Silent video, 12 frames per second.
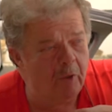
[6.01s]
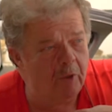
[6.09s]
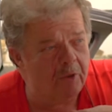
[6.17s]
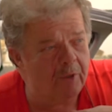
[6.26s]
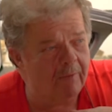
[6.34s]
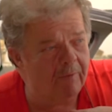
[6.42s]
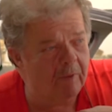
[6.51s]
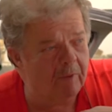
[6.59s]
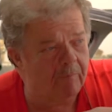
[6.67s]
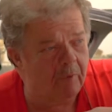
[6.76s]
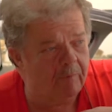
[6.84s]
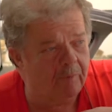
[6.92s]
to 7
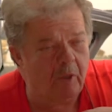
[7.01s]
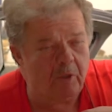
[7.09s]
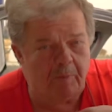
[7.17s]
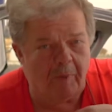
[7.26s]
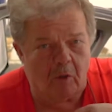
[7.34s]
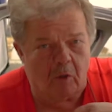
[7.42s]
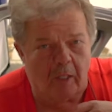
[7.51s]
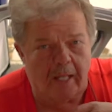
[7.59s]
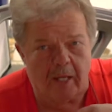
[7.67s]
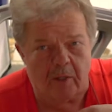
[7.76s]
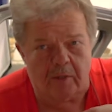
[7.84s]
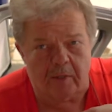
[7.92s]
for flush mount
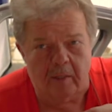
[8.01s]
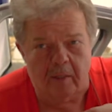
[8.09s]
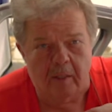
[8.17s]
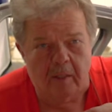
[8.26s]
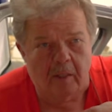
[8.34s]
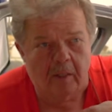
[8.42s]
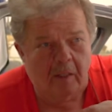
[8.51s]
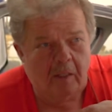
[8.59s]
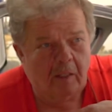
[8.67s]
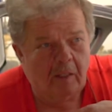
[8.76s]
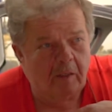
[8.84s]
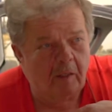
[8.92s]
glass
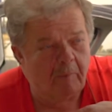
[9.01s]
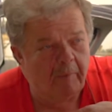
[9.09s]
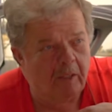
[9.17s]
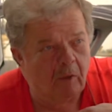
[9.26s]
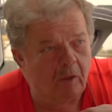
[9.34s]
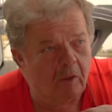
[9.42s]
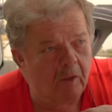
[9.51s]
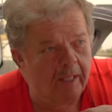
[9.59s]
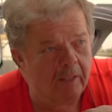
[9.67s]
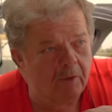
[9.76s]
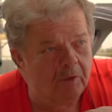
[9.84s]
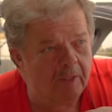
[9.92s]
to make it look
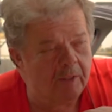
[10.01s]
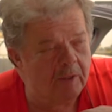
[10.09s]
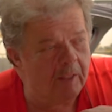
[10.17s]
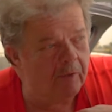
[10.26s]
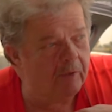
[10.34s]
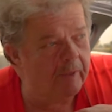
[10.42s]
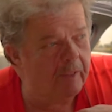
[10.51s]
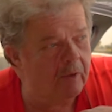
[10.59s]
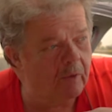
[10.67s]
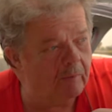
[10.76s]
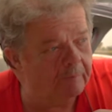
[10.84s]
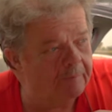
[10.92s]
like a 63
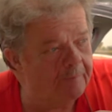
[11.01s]
coupe.